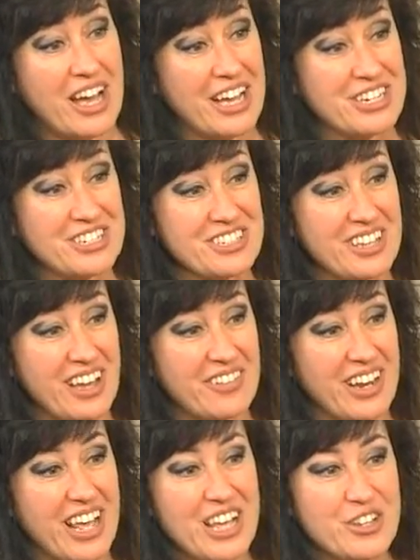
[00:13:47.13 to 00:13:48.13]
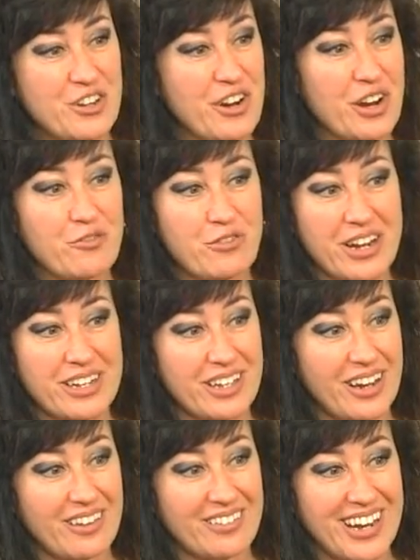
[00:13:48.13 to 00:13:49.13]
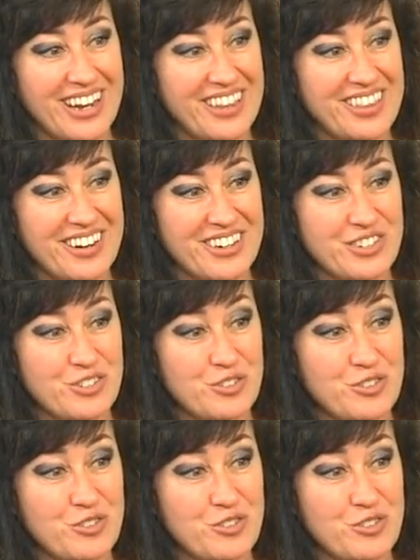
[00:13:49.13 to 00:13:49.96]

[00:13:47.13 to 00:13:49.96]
I just love it. You're not afraid to get right in there and